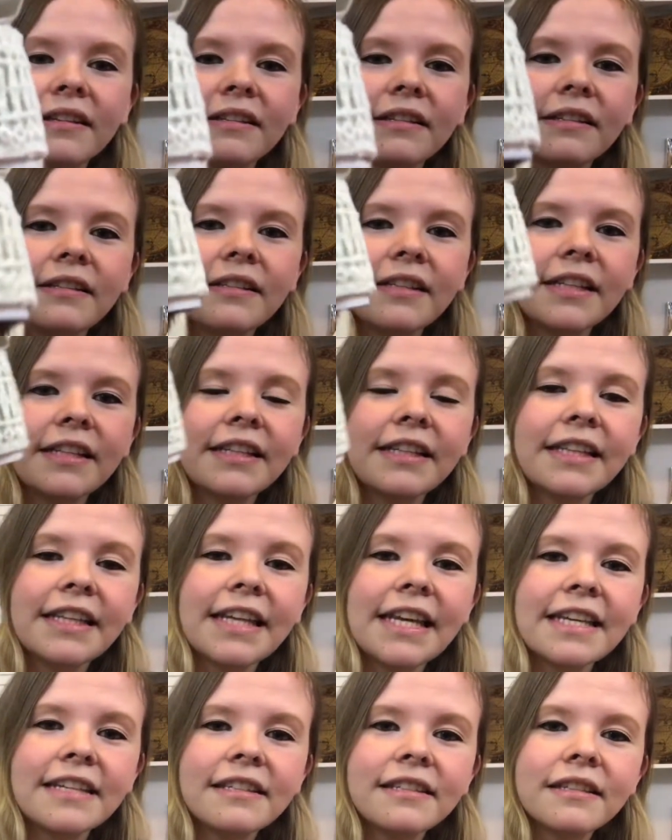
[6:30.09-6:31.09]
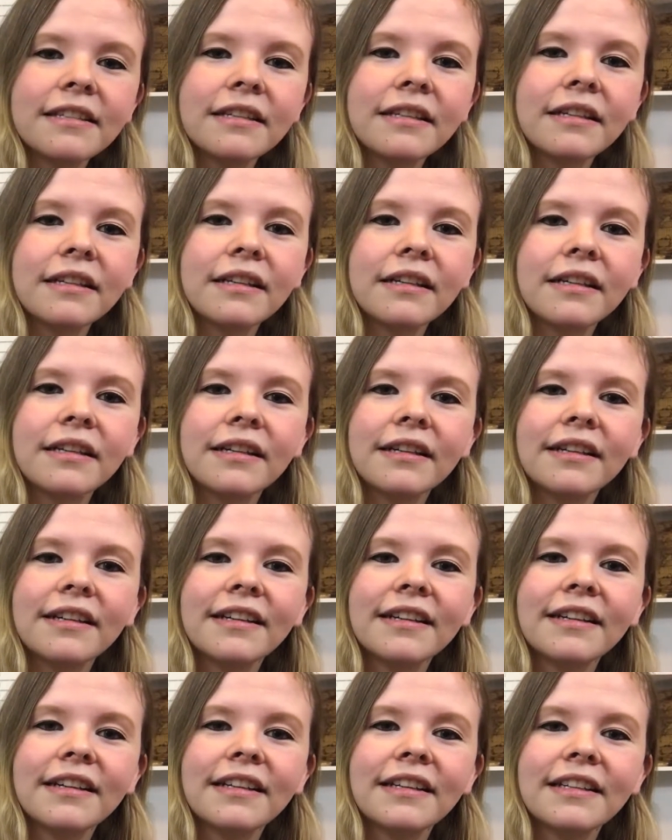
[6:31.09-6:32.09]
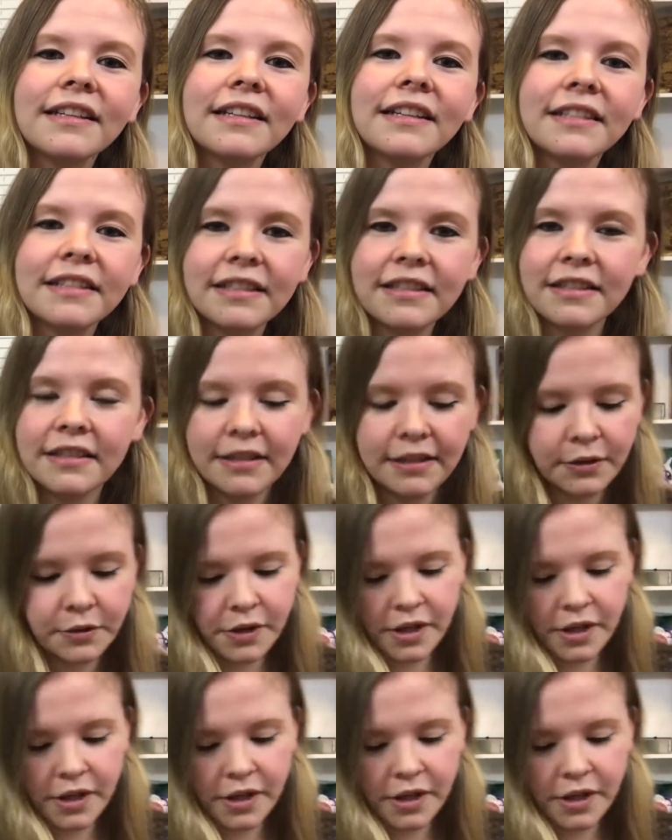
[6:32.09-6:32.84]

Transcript: Little lace, it's just so